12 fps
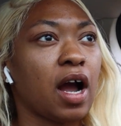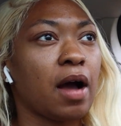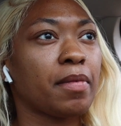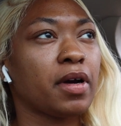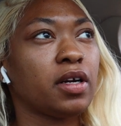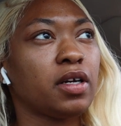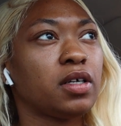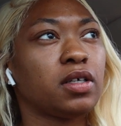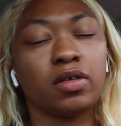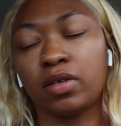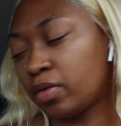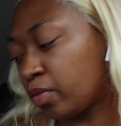I'm
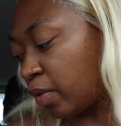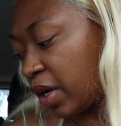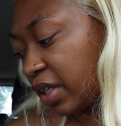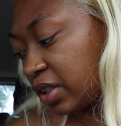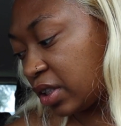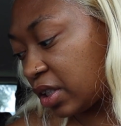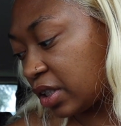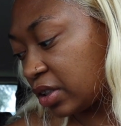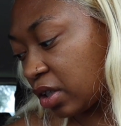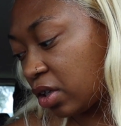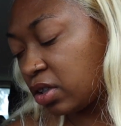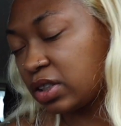gonna run into this
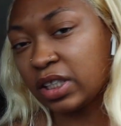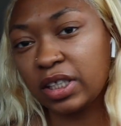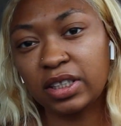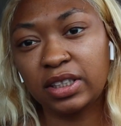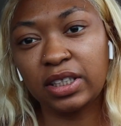Ulta